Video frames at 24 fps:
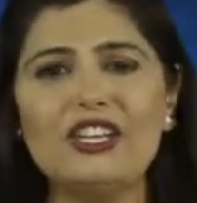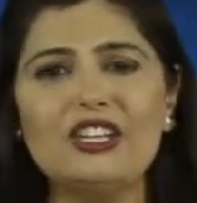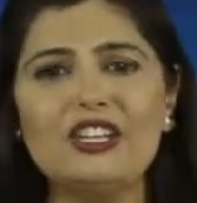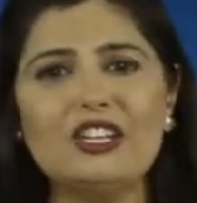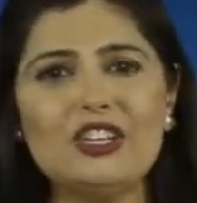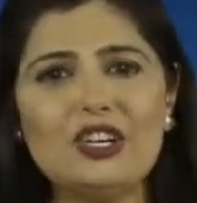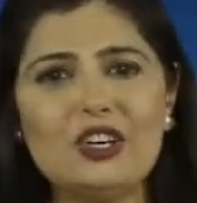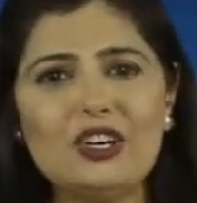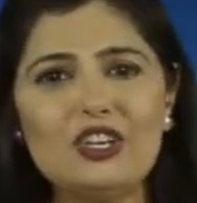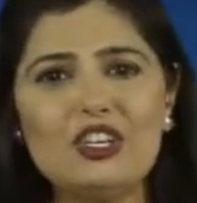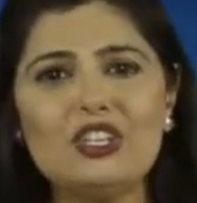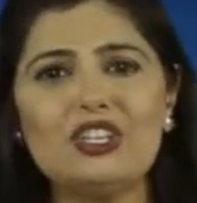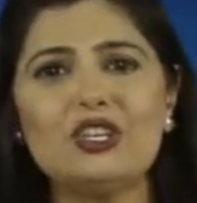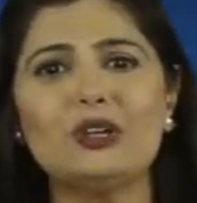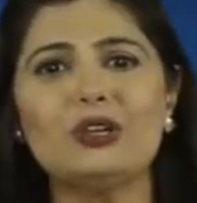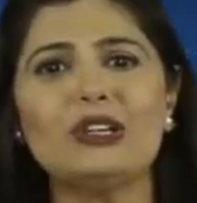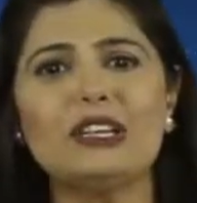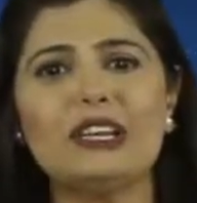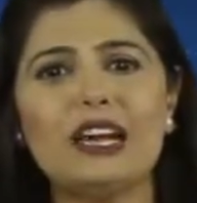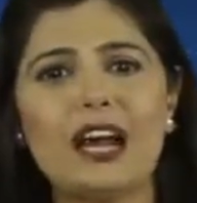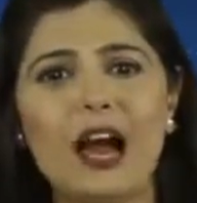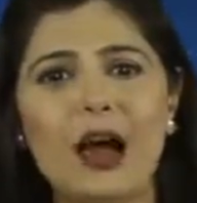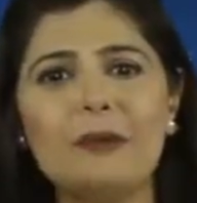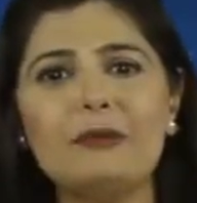You
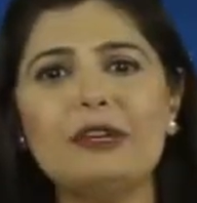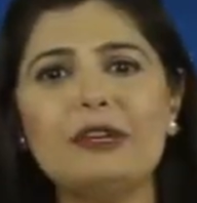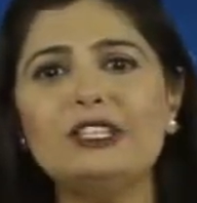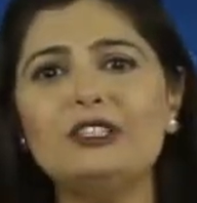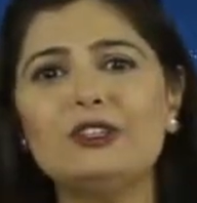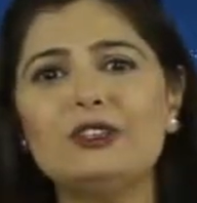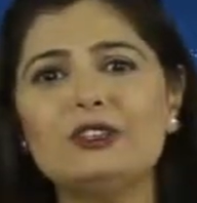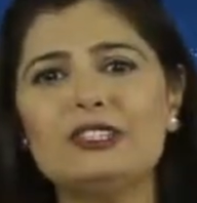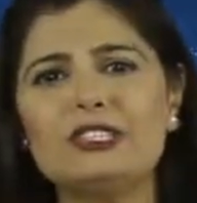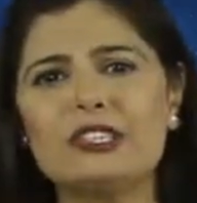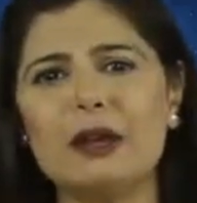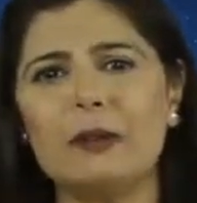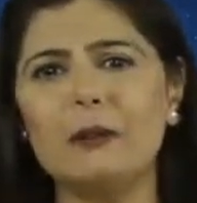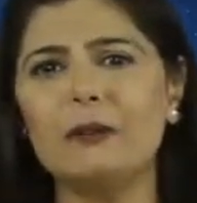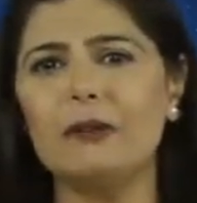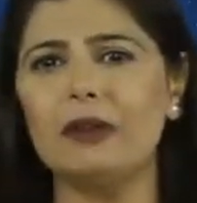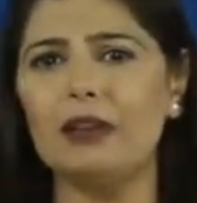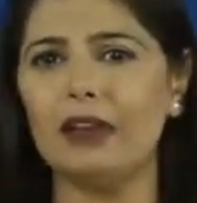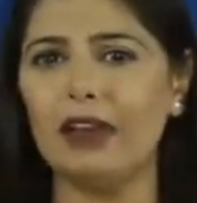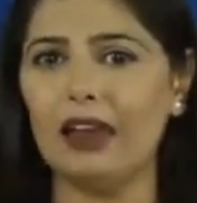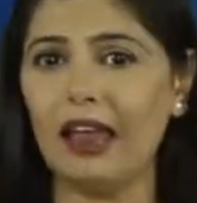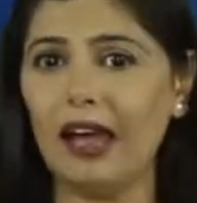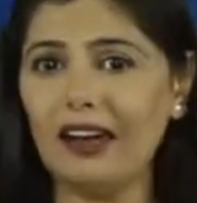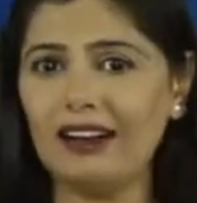should come into some
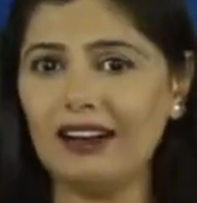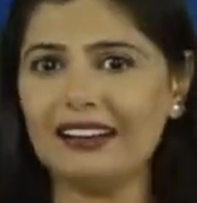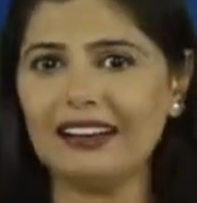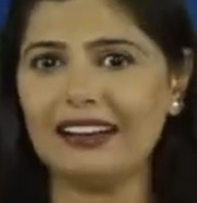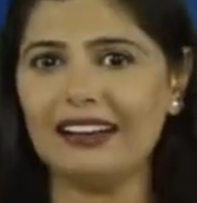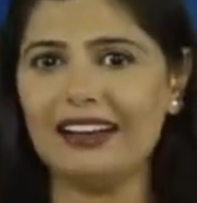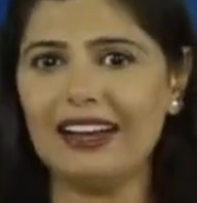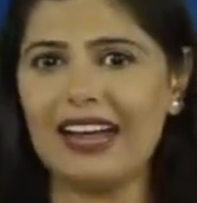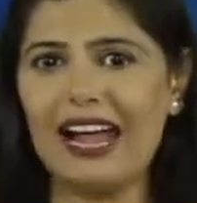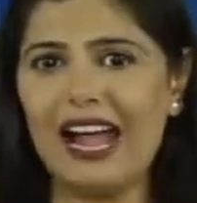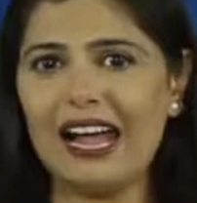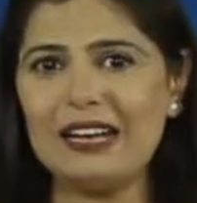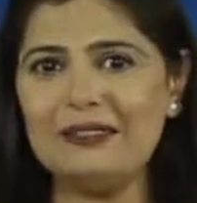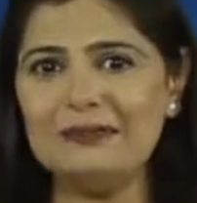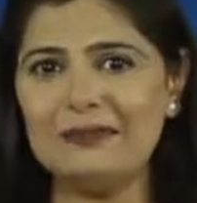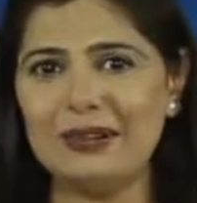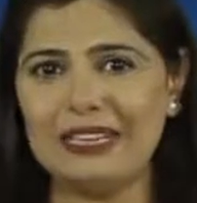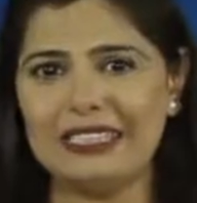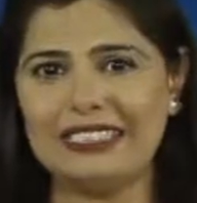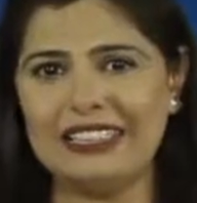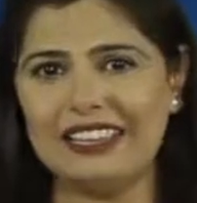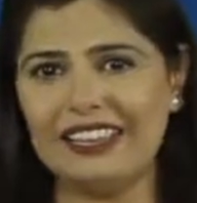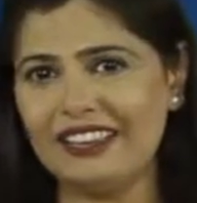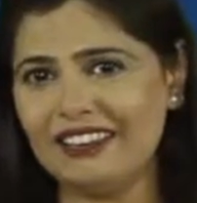luck and
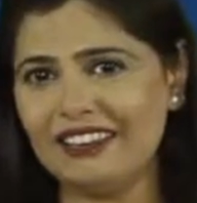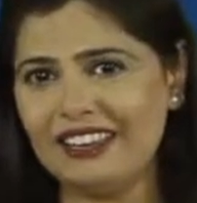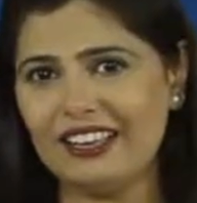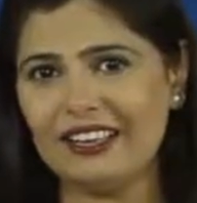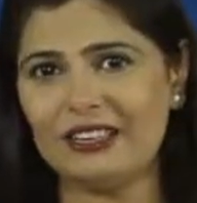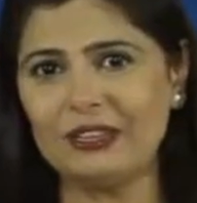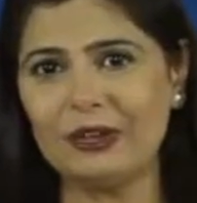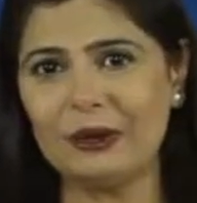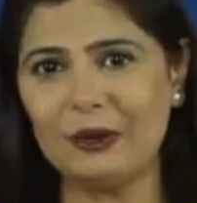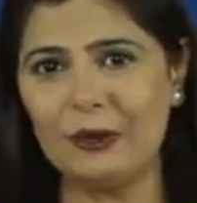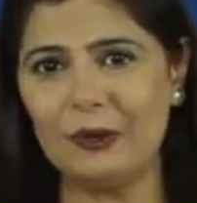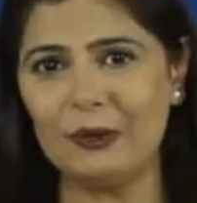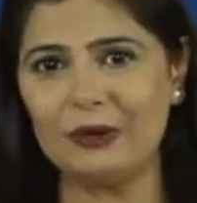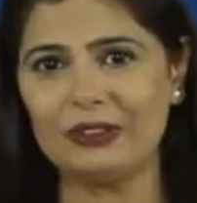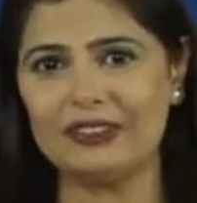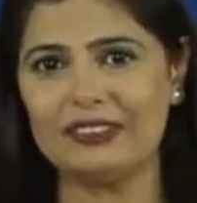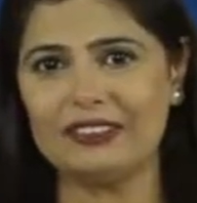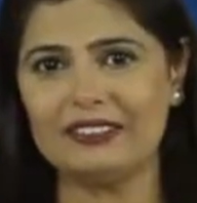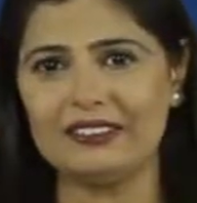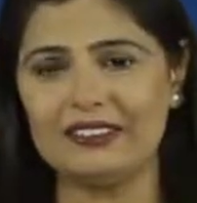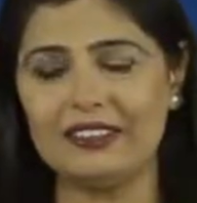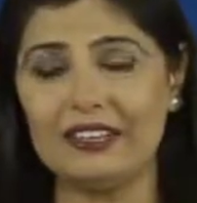material growth,